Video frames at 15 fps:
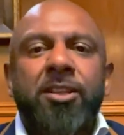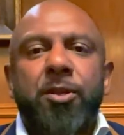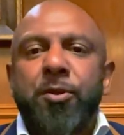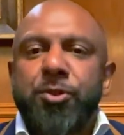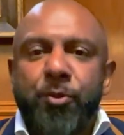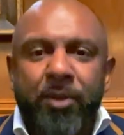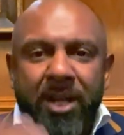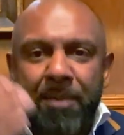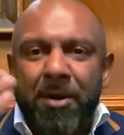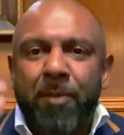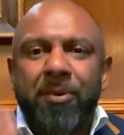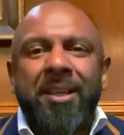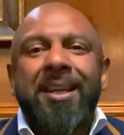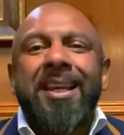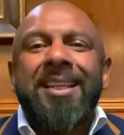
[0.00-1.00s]
do is you'll come up
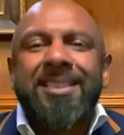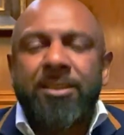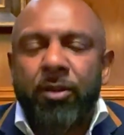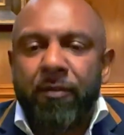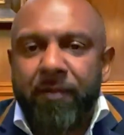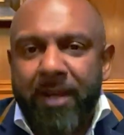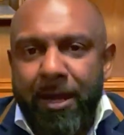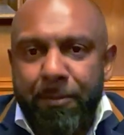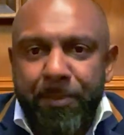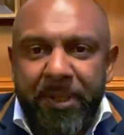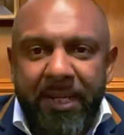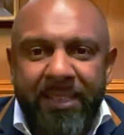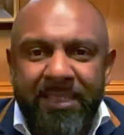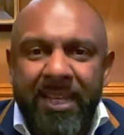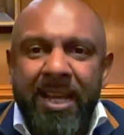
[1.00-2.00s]
with a list of
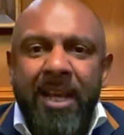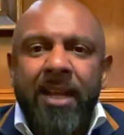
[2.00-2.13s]
companies.